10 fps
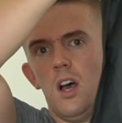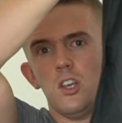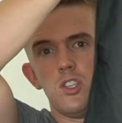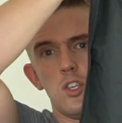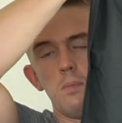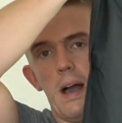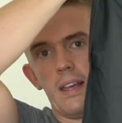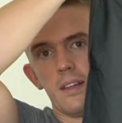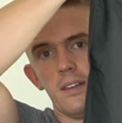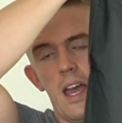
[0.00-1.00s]
a suit
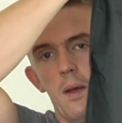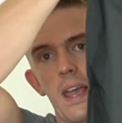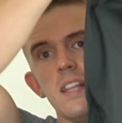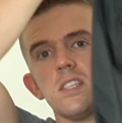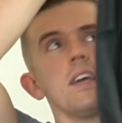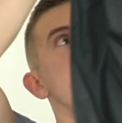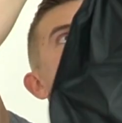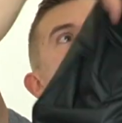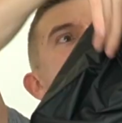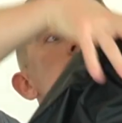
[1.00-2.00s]
bag. Now inside
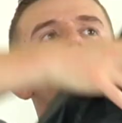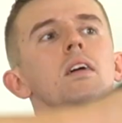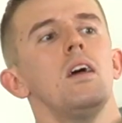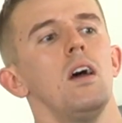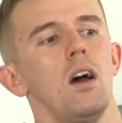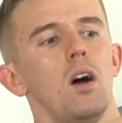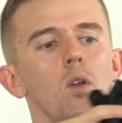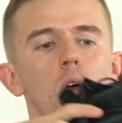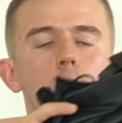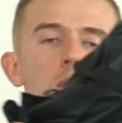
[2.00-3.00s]
here, although I'm